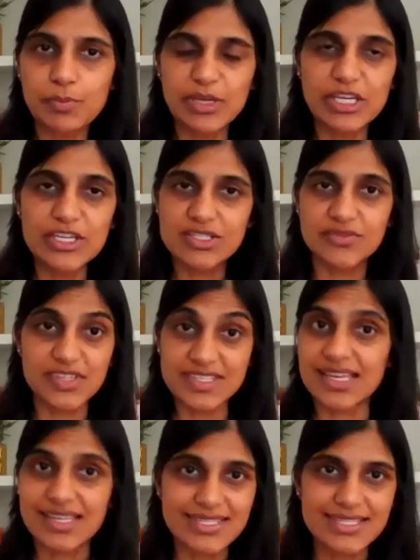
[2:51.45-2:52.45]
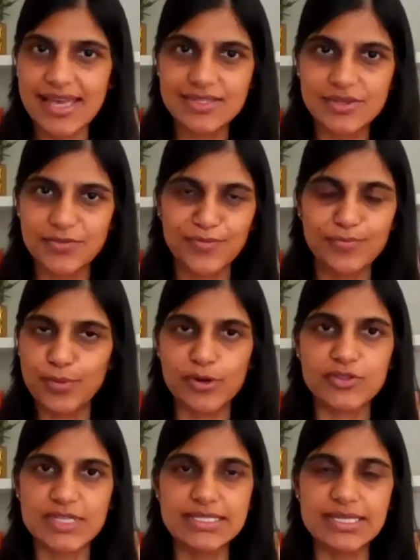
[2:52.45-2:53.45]
because of the success of
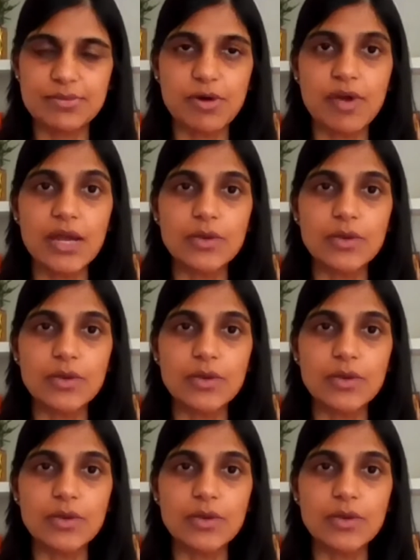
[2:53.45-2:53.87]
prostate MRI,